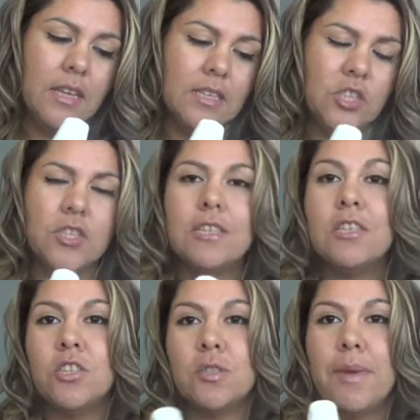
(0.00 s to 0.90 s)
it's
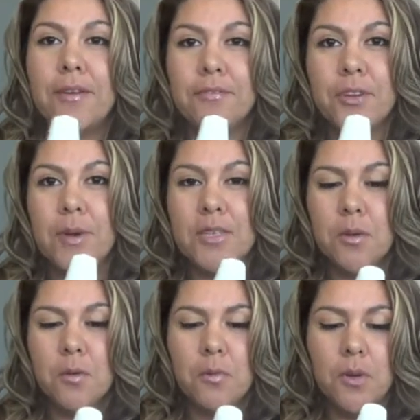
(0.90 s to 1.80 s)
just bad for you. I
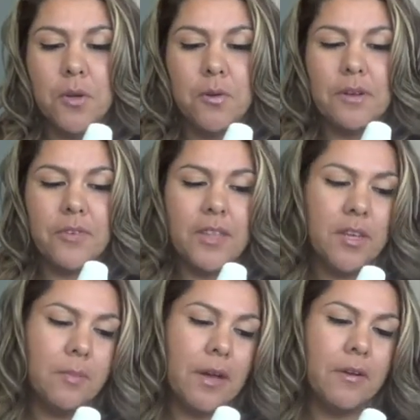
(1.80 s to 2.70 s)
don't know
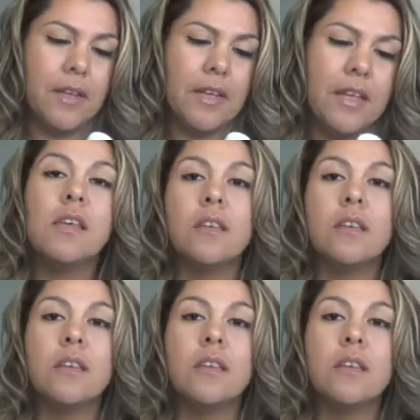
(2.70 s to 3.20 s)
everything about it.